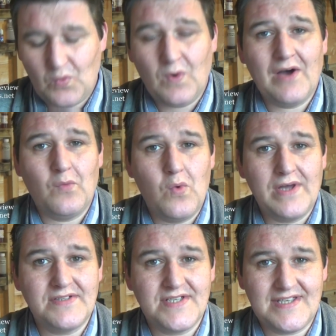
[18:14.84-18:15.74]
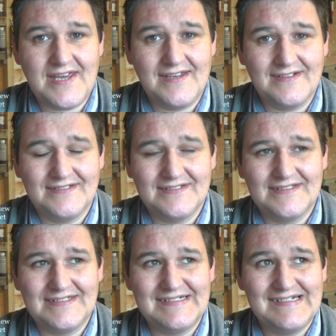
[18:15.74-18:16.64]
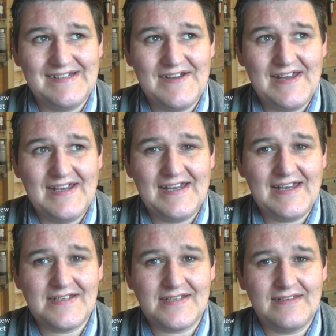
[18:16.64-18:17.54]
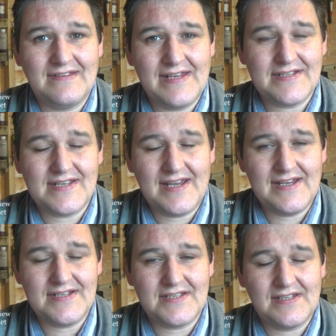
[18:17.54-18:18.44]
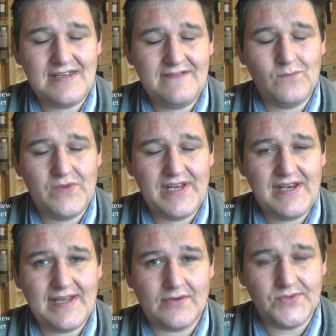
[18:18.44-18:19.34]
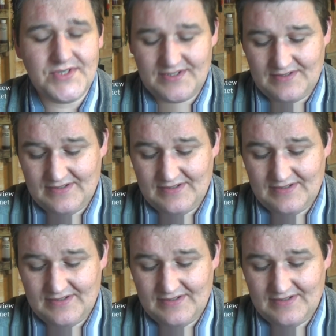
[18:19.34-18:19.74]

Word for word: what I will say is that this is, even with the niggles,